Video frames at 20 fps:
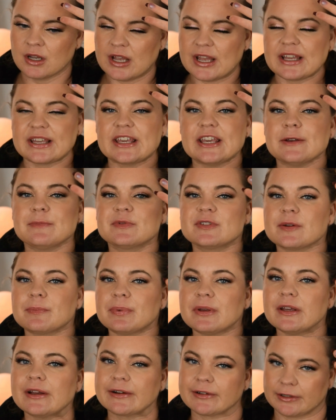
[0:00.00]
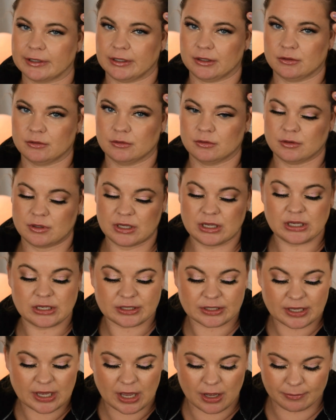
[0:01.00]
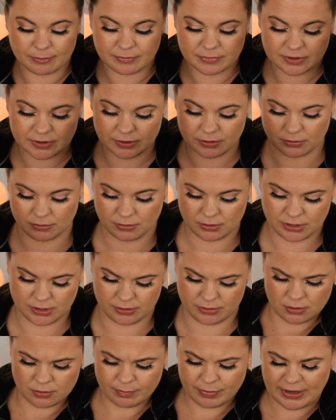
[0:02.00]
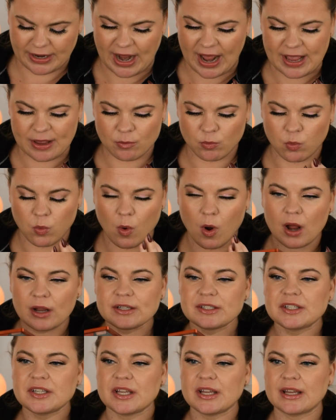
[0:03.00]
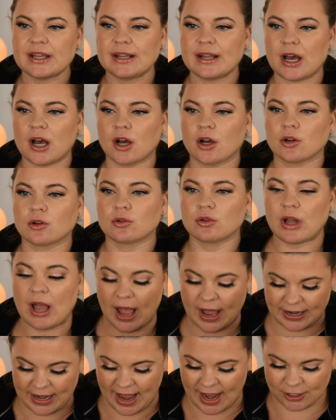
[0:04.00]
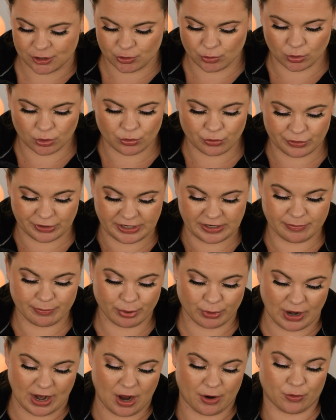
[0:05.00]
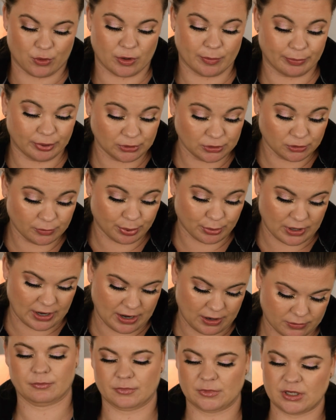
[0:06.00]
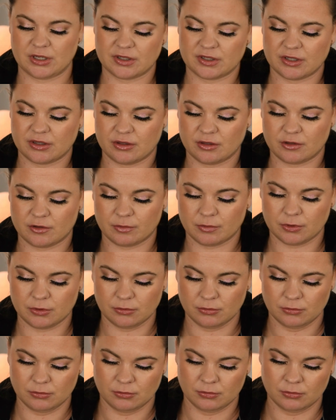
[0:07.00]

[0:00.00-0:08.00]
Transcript: It keeps appearing. It comes here. But I wanted an actual green brown or a blue brown. Is it this one?